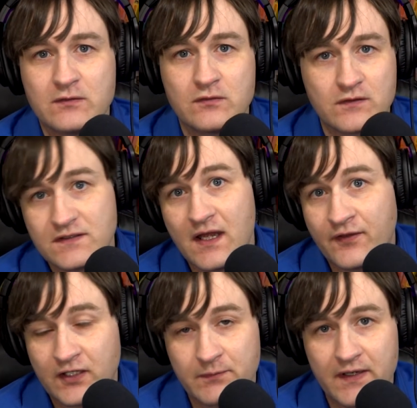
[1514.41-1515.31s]
who knows
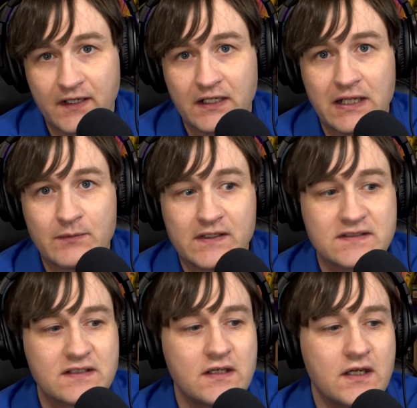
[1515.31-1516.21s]
nothing about
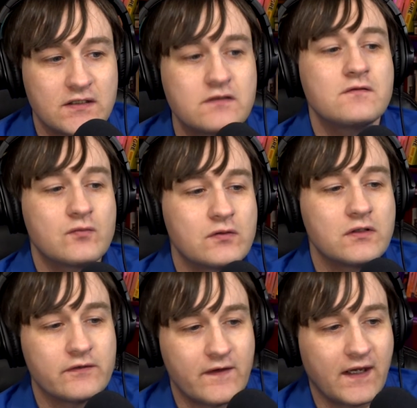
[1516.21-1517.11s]
economics to the
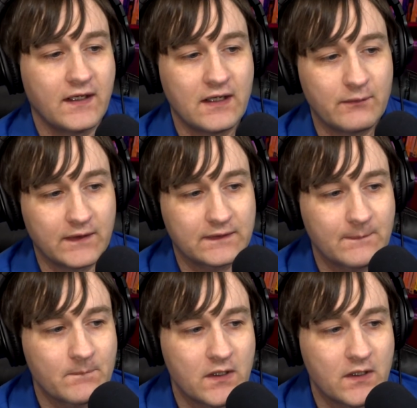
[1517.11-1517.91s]
world of economics.